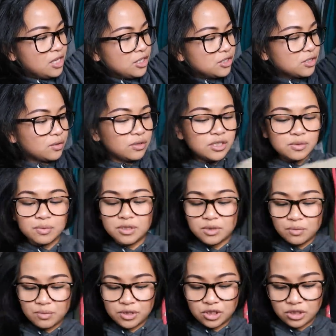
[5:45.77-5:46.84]
So this was
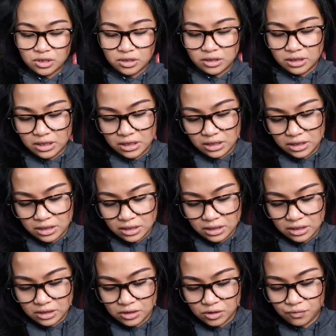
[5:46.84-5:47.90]

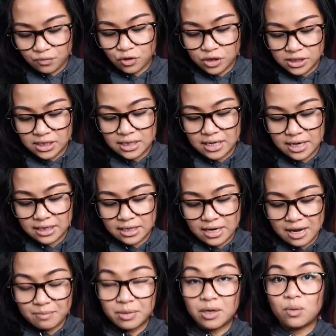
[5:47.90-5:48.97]
originally
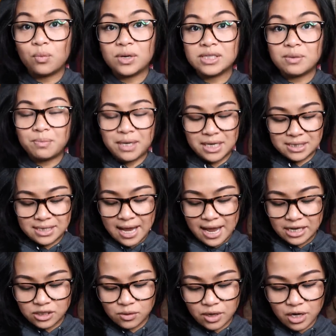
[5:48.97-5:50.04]
$14.99, but it was a pink
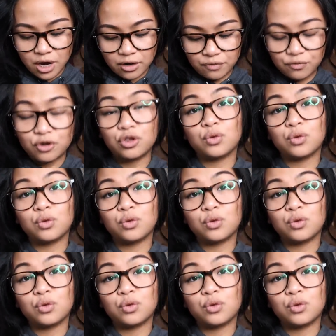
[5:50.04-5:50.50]
tag, so I got it for